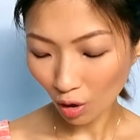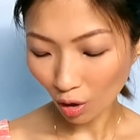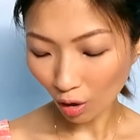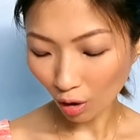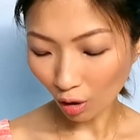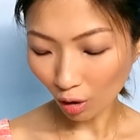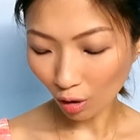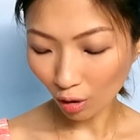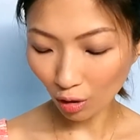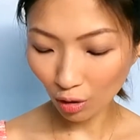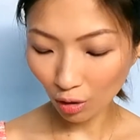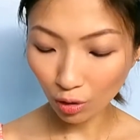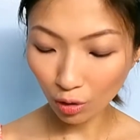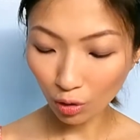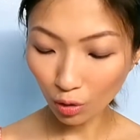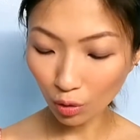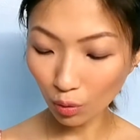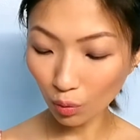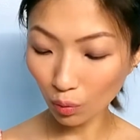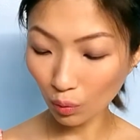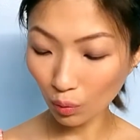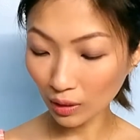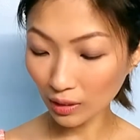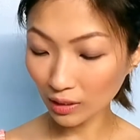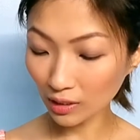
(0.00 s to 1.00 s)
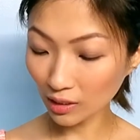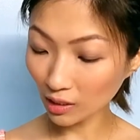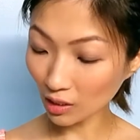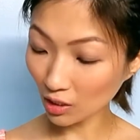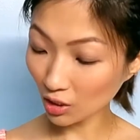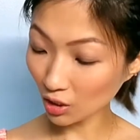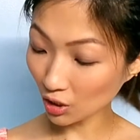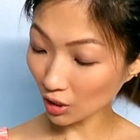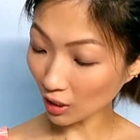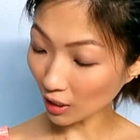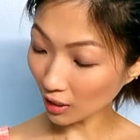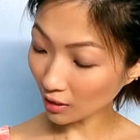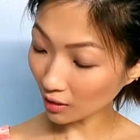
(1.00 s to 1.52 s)
Although it's
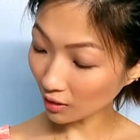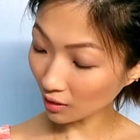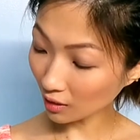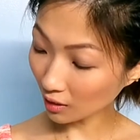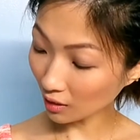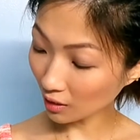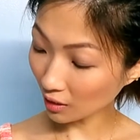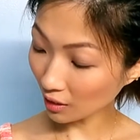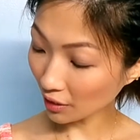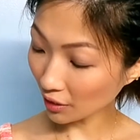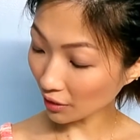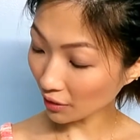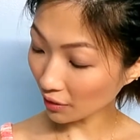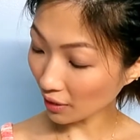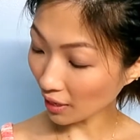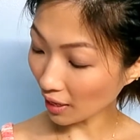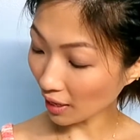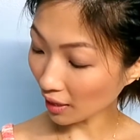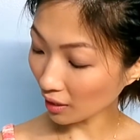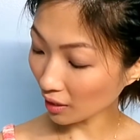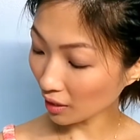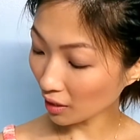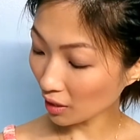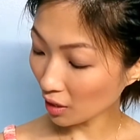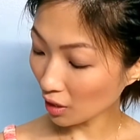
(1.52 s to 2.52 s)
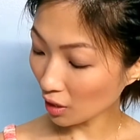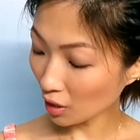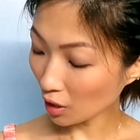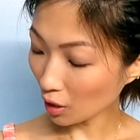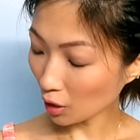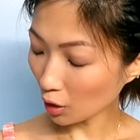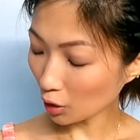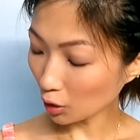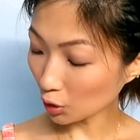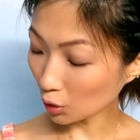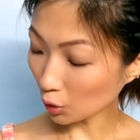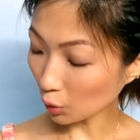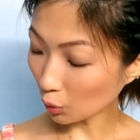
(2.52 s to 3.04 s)
suggested here that
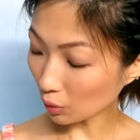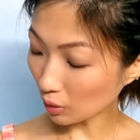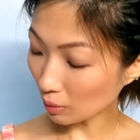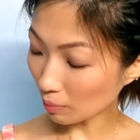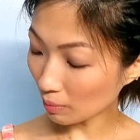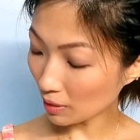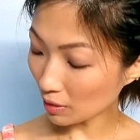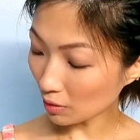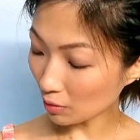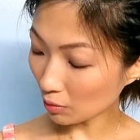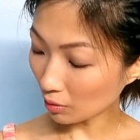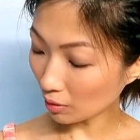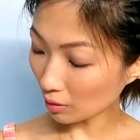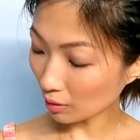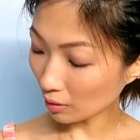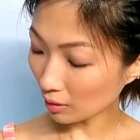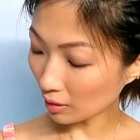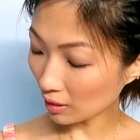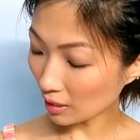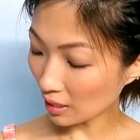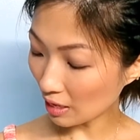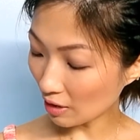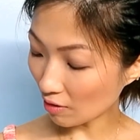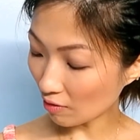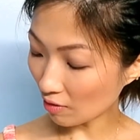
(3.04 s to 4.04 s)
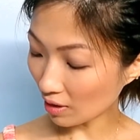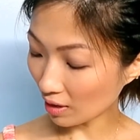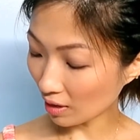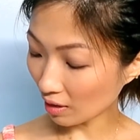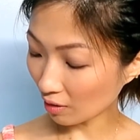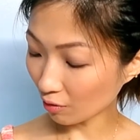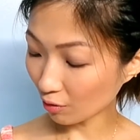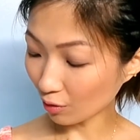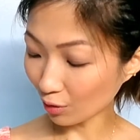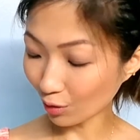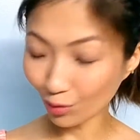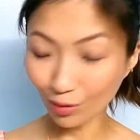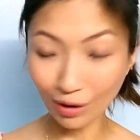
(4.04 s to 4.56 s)
you should only be leaving
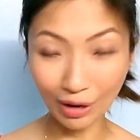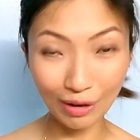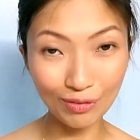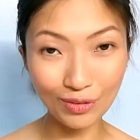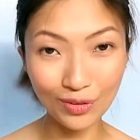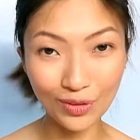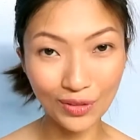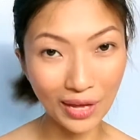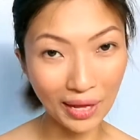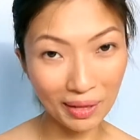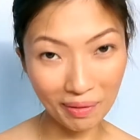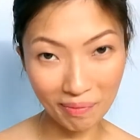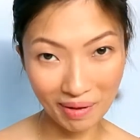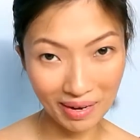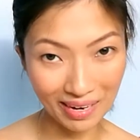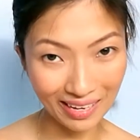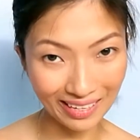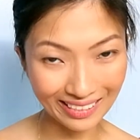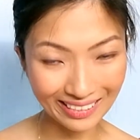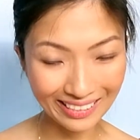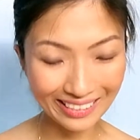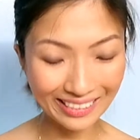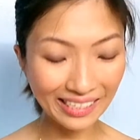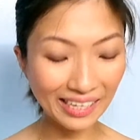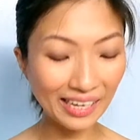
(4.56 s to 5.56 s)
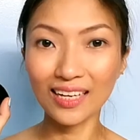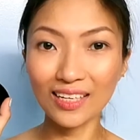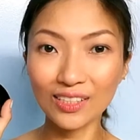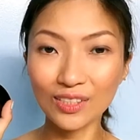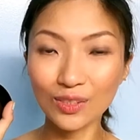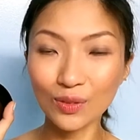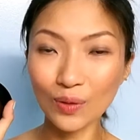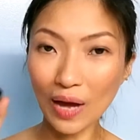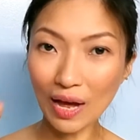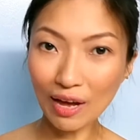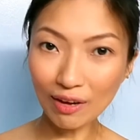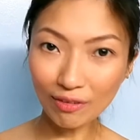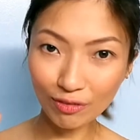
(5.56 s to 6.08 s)
it for 5 to 10 minutes.
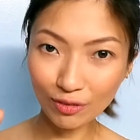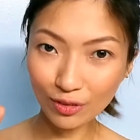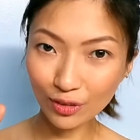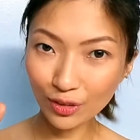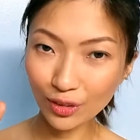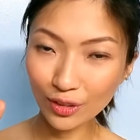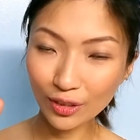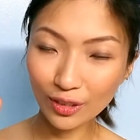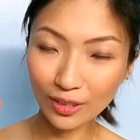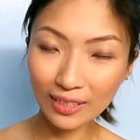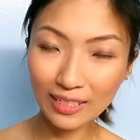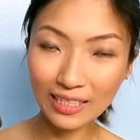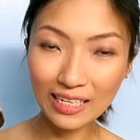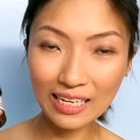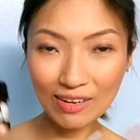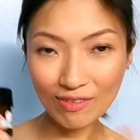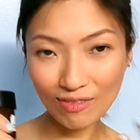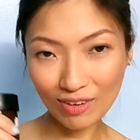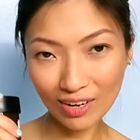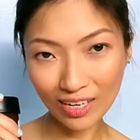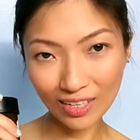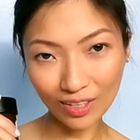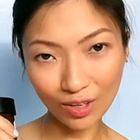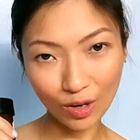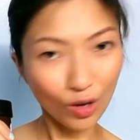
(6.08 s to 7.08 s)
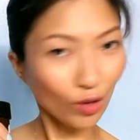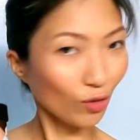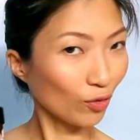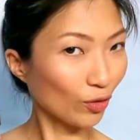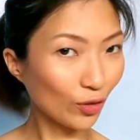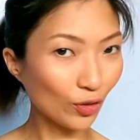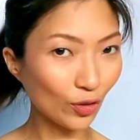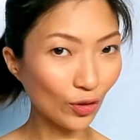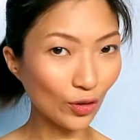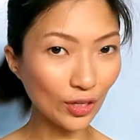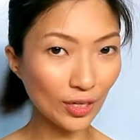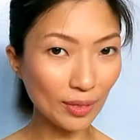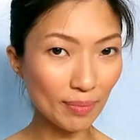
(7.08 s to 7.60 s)
So after leaving it on for
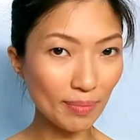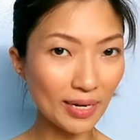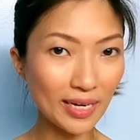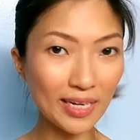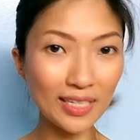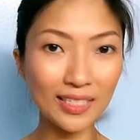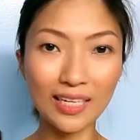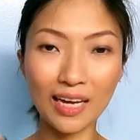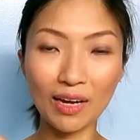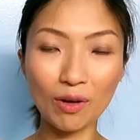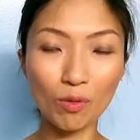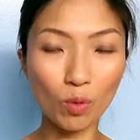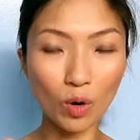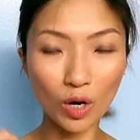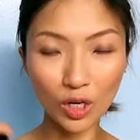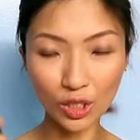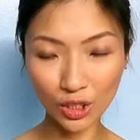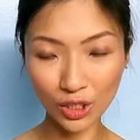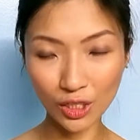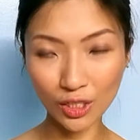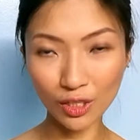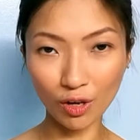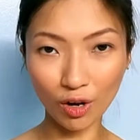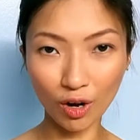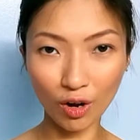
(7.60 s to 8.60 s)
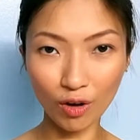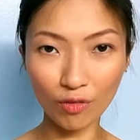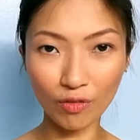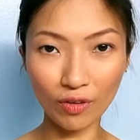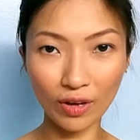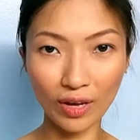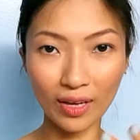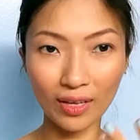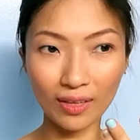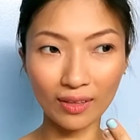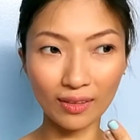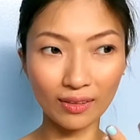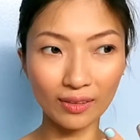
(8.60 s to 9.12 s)
30 minutes, I wash it off
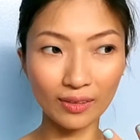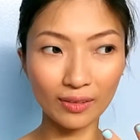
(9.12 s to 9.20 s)
and